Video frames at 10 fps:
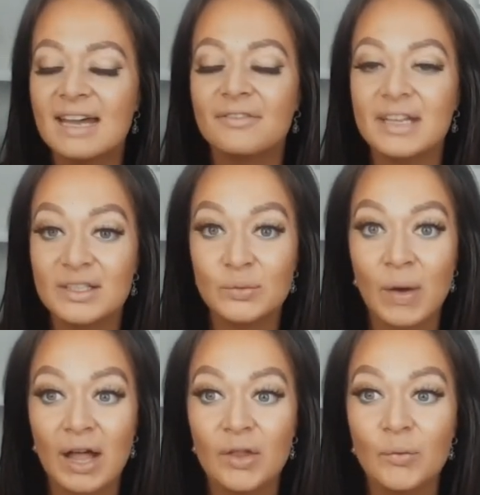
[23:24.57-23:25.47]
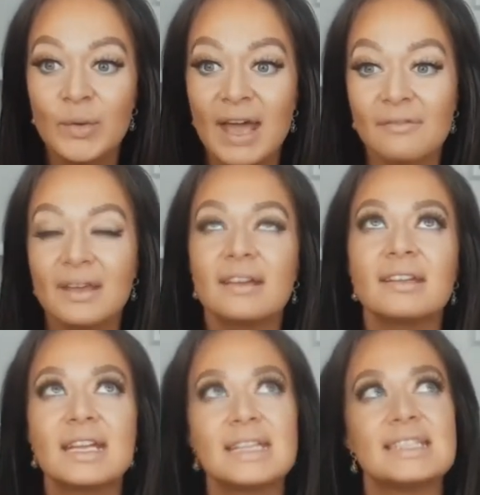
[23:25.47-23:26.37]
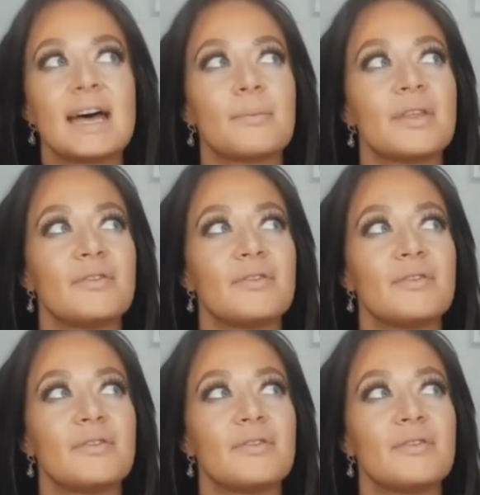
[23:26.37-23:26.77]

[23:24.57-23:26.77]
Daphne as well, we have an in-depth,